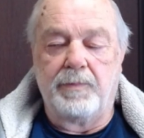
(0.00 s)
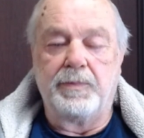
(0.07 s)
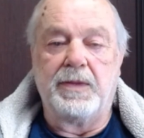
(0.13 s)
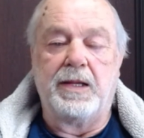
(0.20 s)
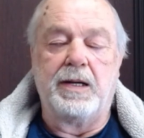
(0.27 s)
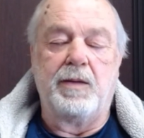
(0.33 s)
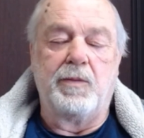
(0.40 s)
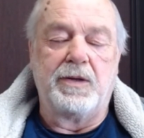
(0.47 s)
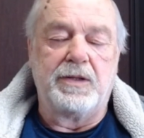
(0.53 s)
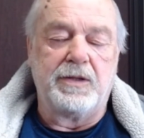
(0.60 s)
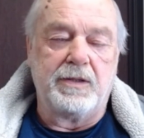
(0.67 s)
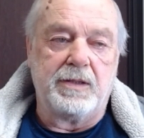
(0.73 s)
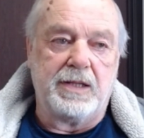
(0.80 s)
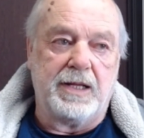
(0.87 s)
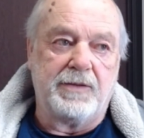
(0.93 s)
and I went to
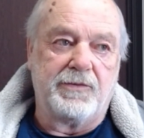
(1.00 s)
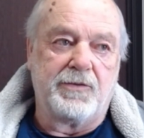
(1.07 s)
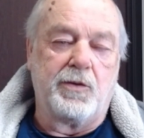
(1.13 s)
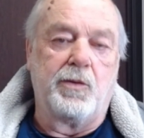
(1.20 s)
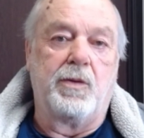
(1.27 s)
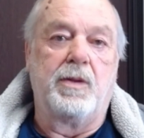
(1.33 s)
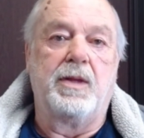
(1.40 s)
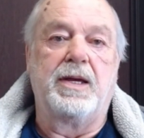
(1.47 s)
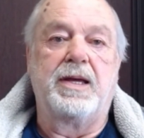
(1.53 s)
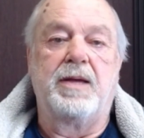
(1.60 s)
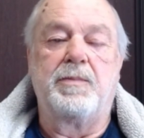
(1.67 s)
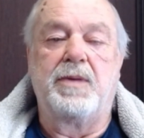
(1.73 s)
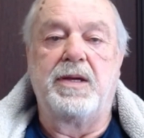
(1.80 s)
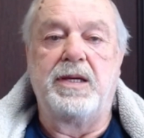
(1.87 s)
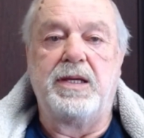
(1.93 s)
that school. I got
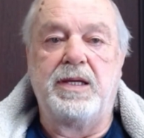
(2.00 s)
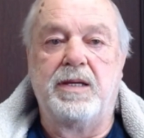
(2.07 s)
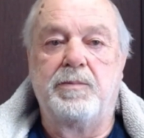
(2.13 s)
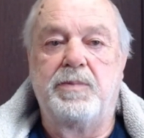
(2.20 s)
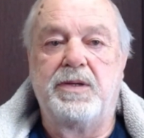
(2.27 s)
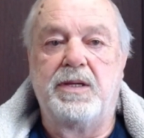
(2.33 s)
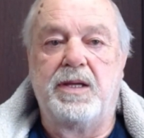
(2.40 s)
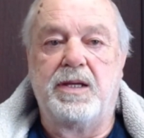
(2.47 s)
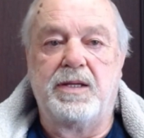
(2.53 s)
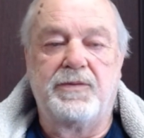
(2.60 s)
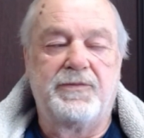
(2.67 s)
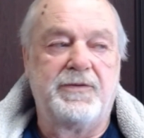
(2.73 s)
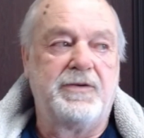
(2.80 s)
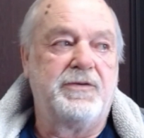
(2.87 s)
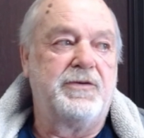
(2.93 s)
my MBA at
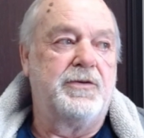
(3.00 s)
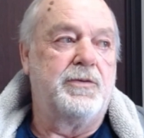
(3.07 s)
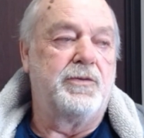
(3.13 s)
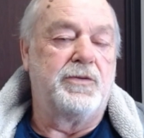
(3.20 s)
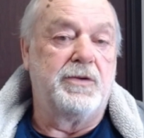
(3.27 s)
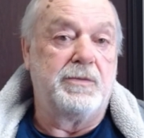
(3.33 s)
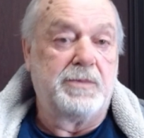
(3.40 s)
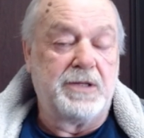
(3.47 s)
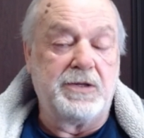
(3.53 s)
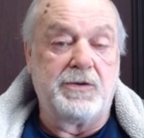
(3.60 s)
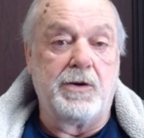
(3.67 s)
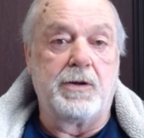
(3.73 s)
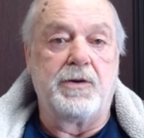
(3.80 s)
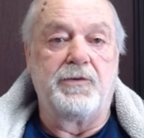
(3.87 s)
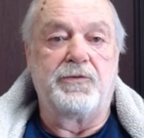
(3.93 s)
CGU, the
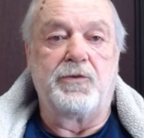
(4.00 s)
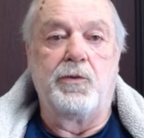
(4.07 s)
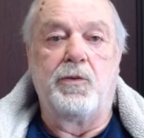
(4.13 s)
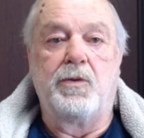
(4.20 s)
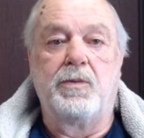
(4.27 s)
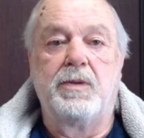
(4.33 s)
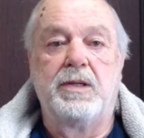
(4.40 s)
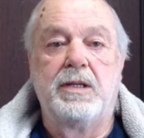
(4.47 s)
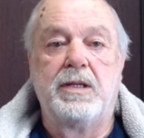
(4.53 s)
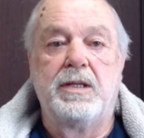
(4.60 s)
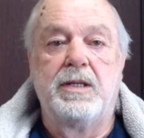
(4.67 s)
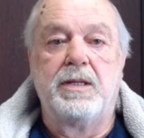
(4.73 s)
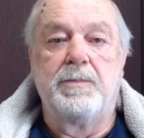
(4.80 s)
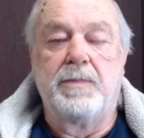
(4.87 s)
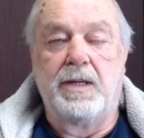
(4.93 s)
Drucker School,
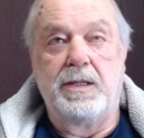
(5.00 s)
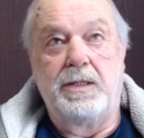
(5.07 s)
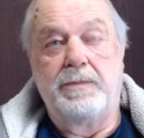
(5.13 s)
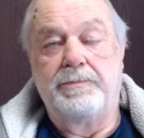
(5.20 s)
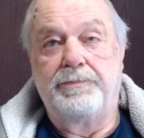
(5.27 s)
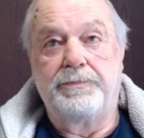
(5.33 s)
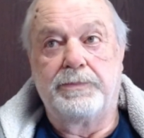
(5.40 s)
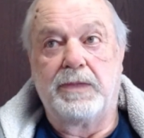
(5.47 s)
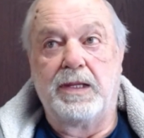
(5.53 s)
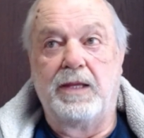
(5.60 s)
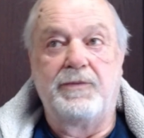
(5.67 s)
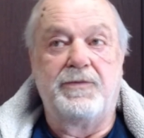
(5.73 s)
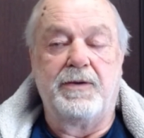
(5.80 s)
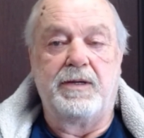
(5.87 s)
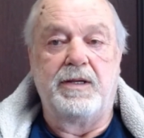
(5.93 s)
my
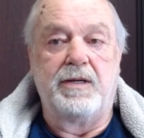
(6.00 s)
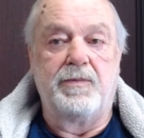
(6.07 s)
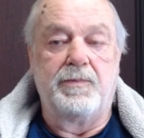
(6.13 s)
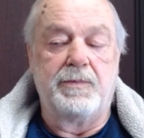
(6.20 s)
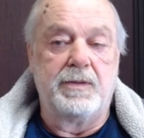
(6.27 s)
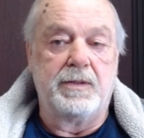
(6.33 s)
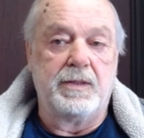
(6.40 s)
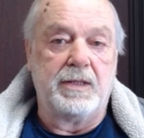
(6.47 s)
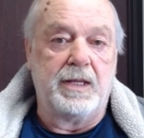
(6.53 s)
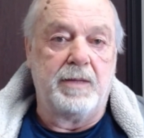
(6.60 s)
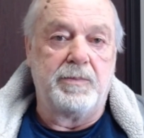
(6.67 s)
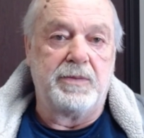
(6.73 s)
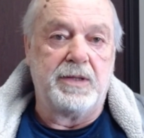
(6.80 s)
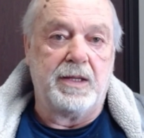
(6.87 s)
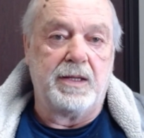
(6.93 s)
executive
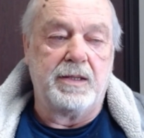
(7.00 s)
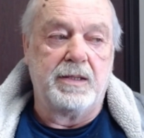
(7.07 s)
MBA.